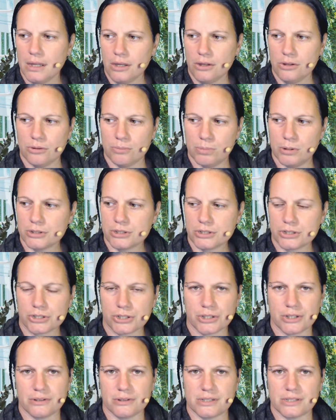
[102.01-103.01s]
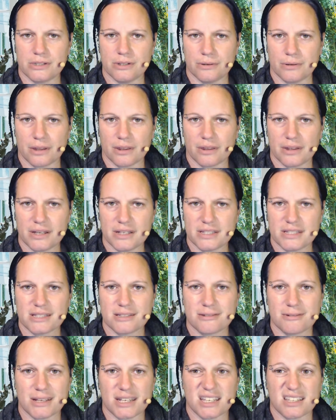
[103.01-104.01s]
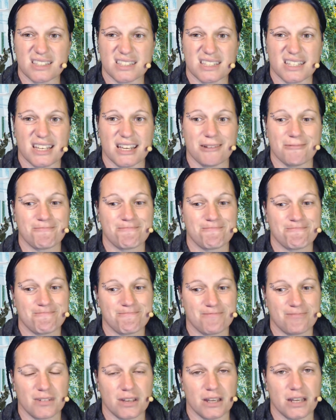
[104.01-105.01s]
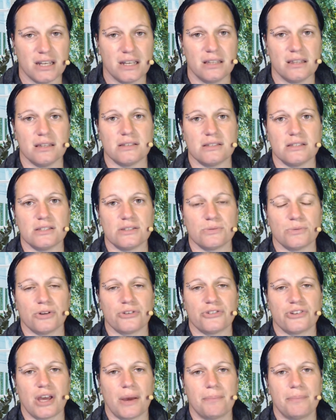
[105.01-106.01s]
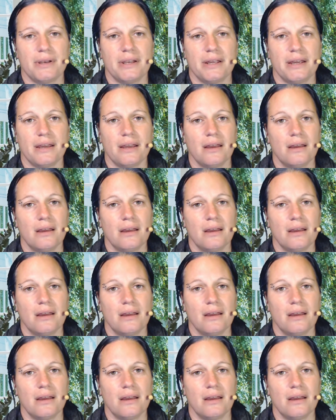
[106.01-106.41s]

your blood sugar is doing this, they can say, hey, this is what's happening.